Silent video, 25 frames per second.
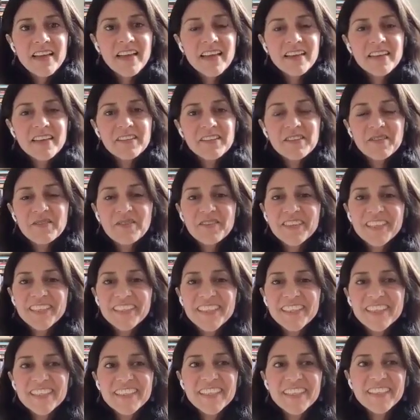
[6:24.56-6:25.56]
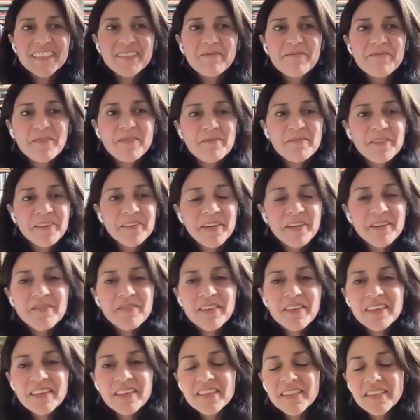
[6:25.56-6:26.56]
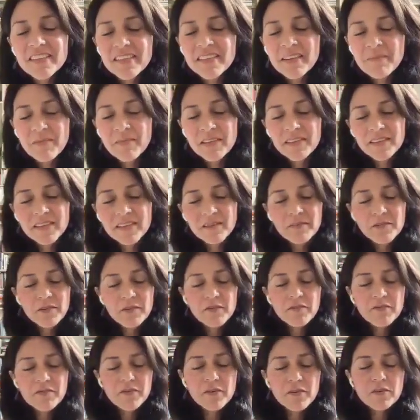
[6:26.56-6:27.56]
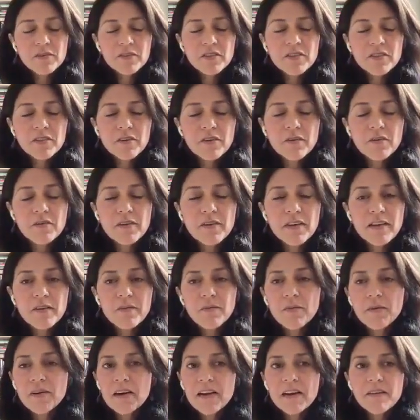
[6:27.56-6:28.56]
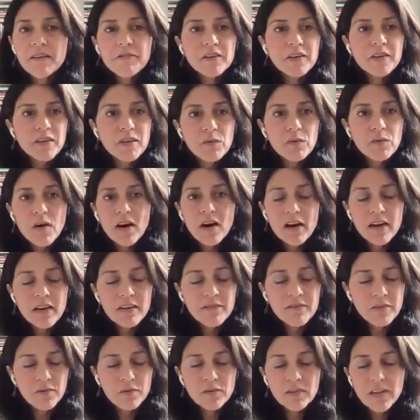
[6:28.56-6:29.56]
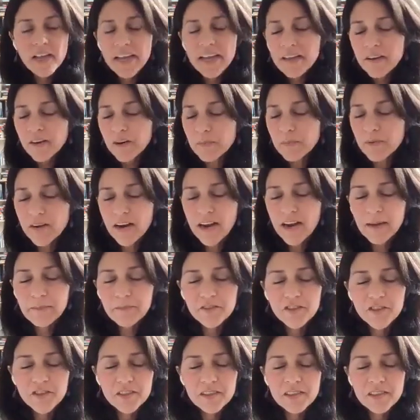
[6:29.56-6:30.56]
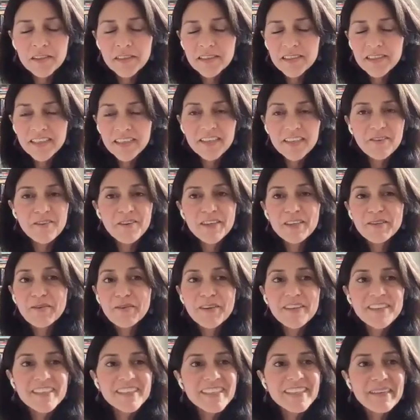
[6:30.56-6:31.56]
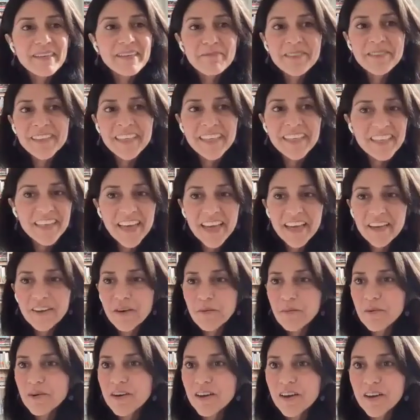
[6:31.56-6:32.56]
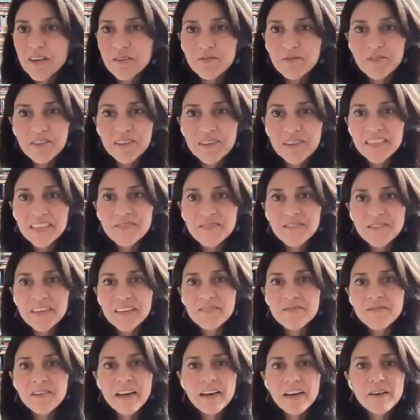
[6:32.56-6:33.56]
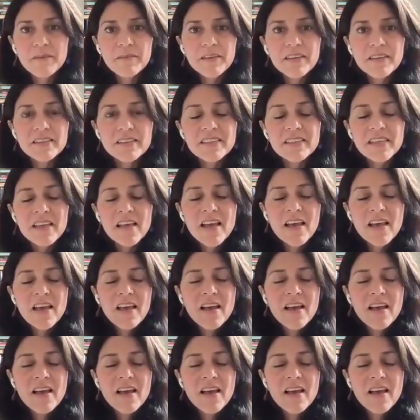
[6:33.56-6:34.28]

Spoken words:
And it's so good to see some familiar faces and some new folks. So wherever you are, if you like, or perhaps just listen or ignore this completely, I know we're in all really different environments.